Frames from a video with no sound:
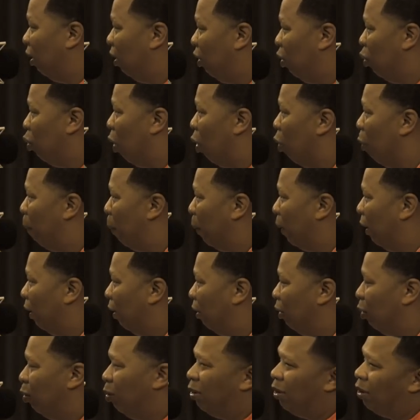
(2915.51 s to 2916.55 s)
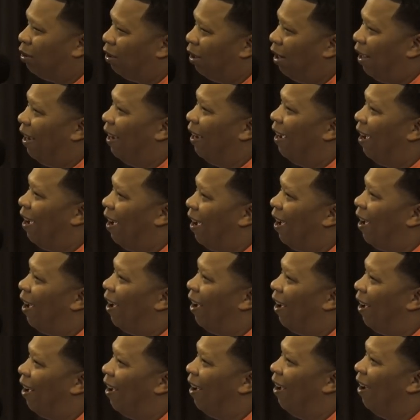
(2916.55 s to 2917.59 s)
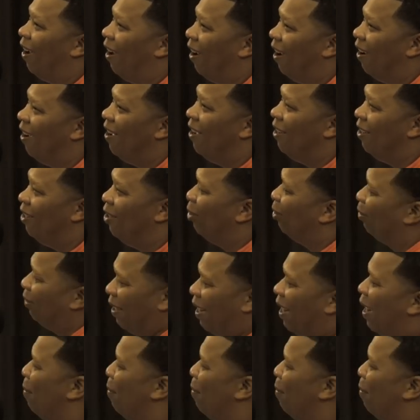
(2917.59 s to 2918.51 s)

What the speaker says: and you open it and you just like, you don't